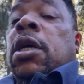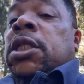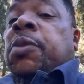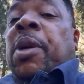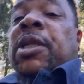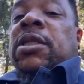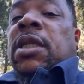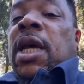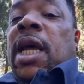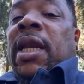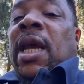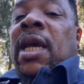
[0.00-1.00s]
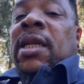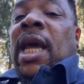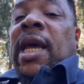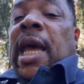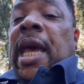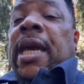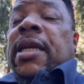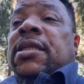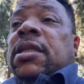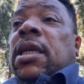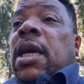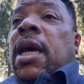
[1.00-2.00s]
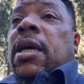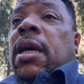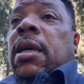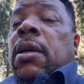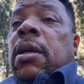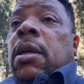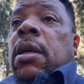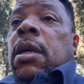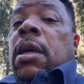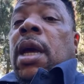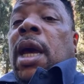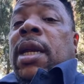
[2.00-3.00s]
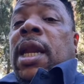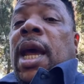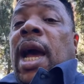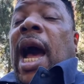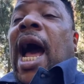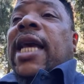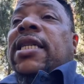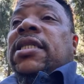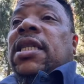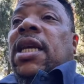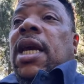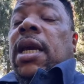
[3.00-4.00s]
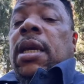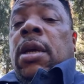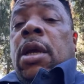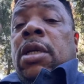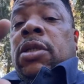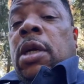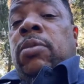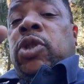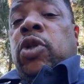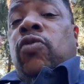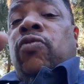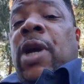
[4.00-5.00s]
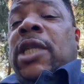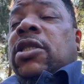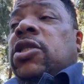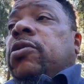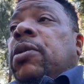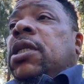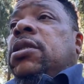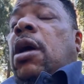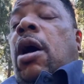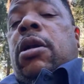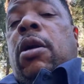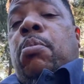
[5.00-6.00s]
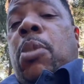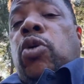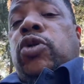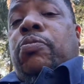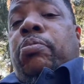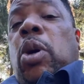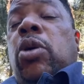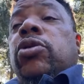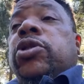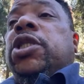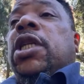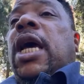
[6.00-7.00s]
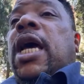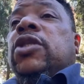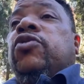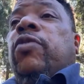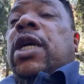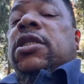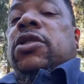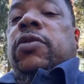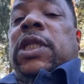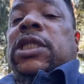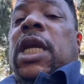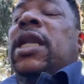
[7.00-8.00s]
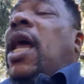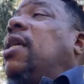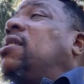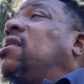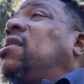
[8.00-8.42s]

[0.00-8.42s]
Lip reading: especially that ACA and that ICA. Them two registries are the most bullshit-ass registries. They like